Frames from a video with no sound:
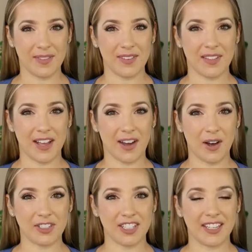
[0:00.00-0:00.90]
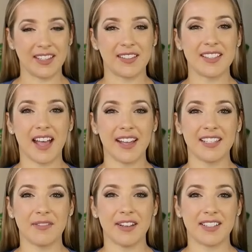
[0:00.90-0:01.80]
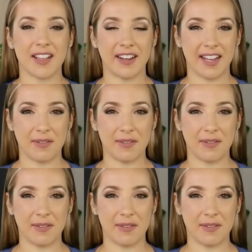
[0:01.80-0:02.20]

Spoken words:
Psychology, the scientific study